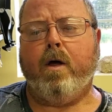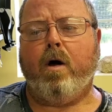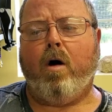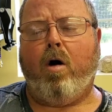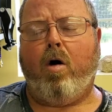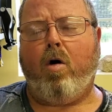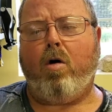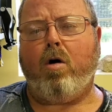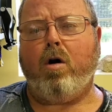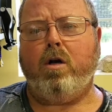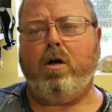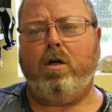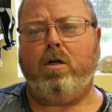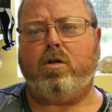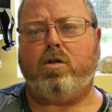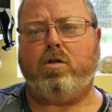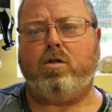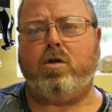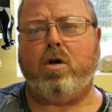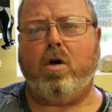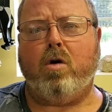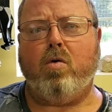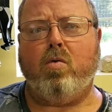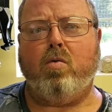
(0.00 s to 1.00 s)
Hardiness
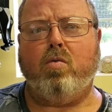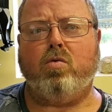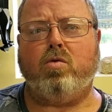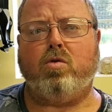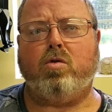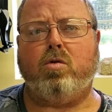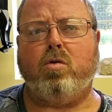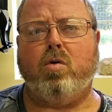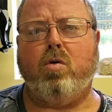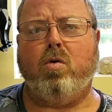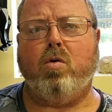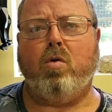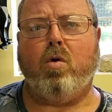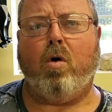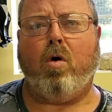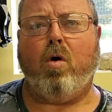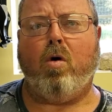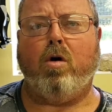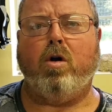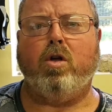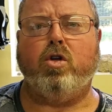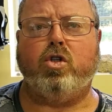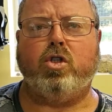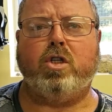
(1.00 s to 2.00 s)
zones
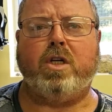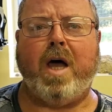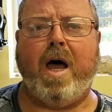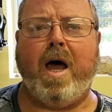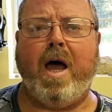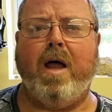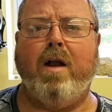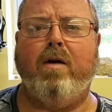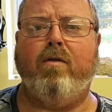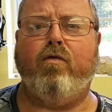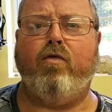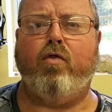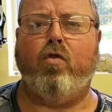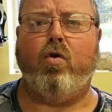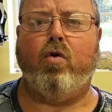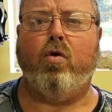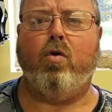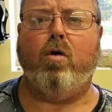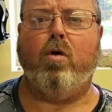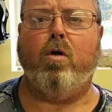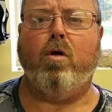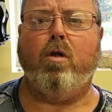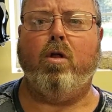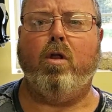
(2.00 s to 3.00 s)
are designed
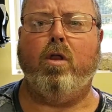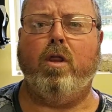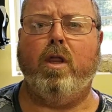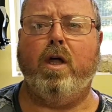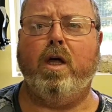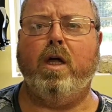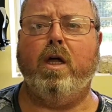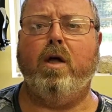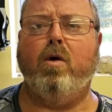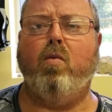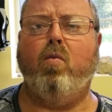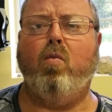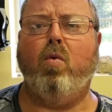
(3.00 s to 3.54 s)
for that.